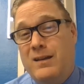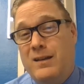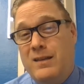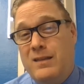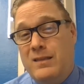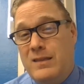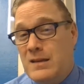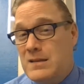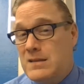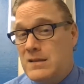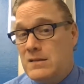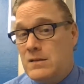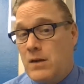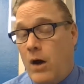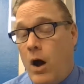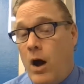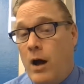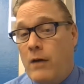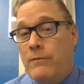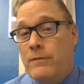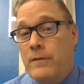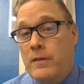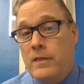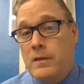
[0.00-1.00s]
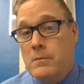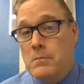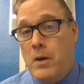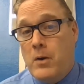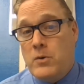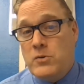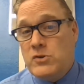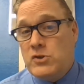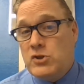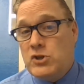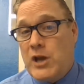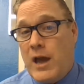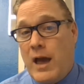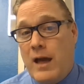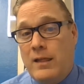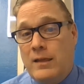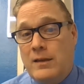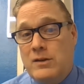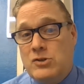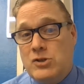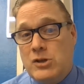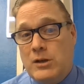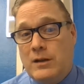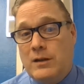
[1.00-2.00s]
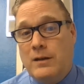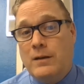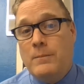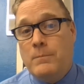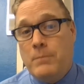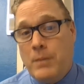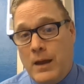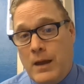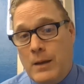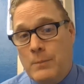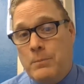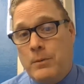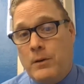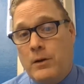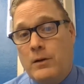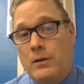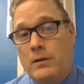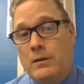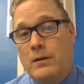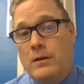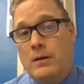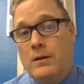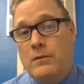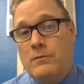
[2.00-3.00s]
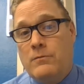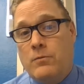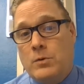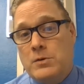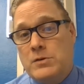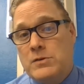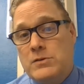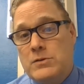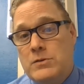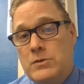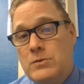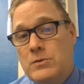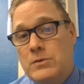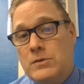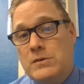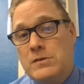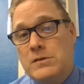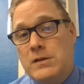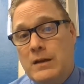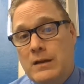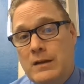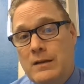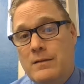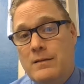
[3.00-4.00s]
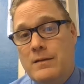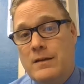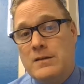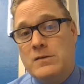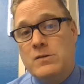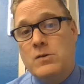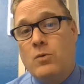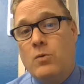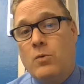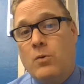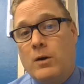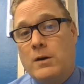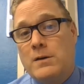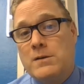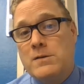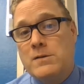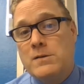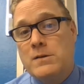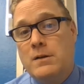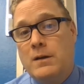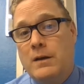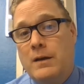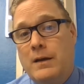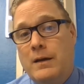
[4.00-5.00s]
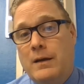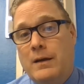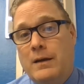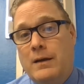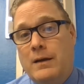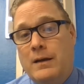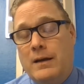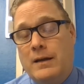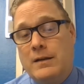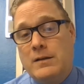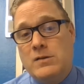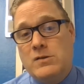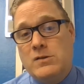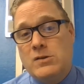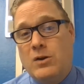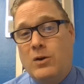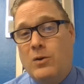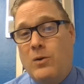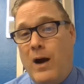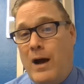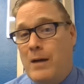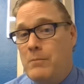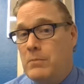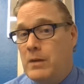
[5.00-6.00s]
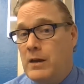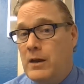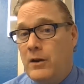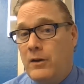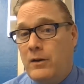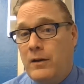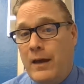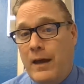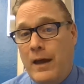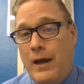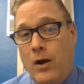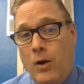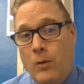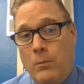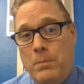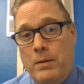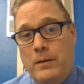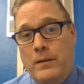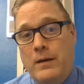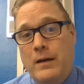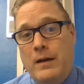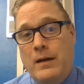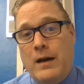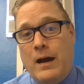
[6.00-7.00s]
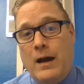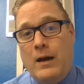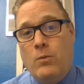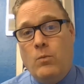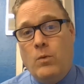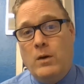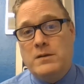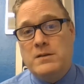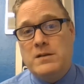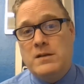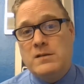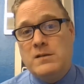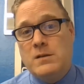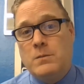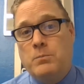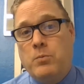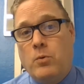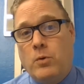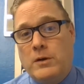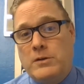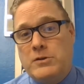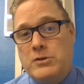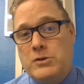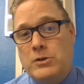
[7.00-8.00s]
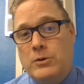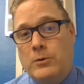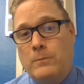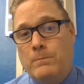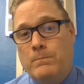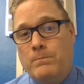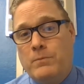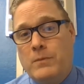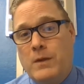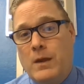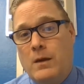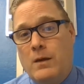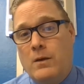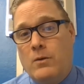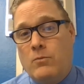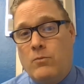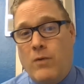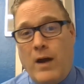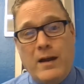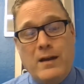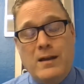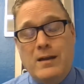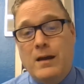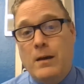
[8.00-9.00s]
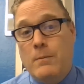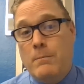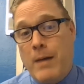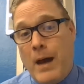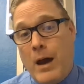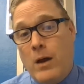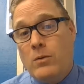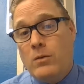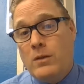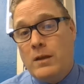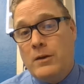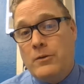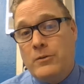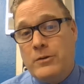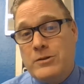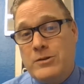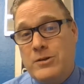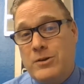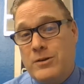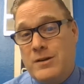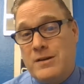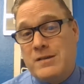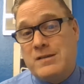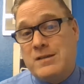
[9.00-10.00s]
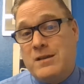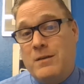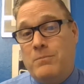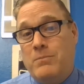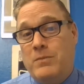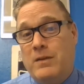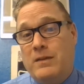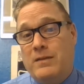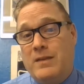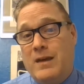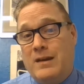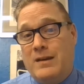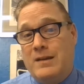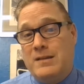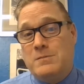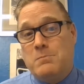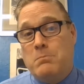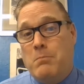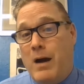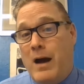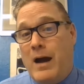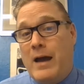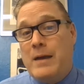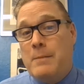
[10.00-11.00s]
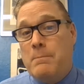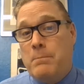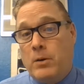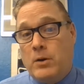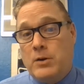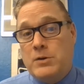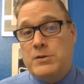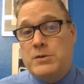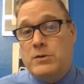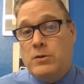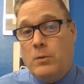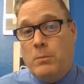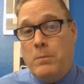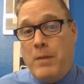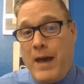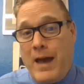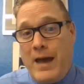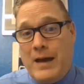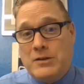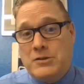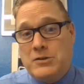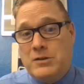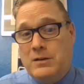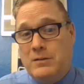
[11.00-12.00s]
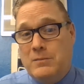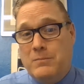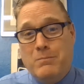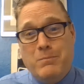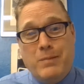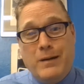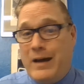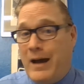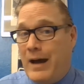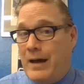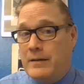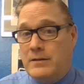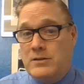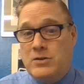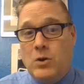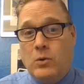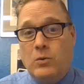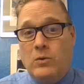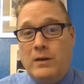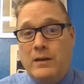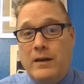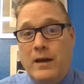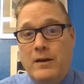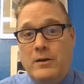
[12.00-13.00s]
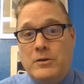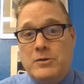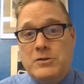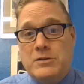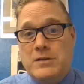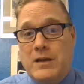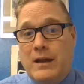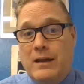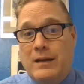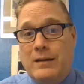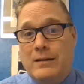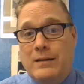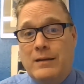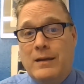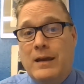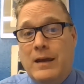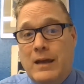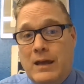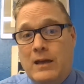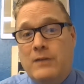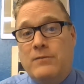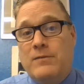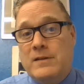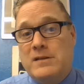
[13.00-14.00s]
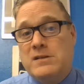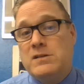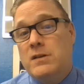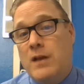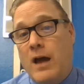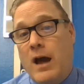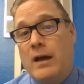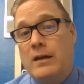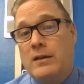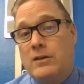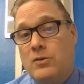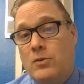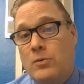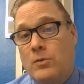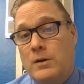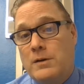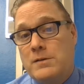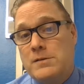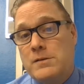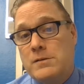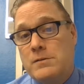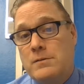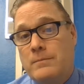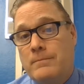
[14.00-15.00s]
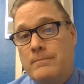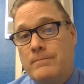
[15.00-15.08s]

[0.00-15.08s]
This is often the most challenging paper for students in this course. And so I'm here to help. I want to support you. Writing about literature is something that is my personal passion, but I totally understand if it's not yours.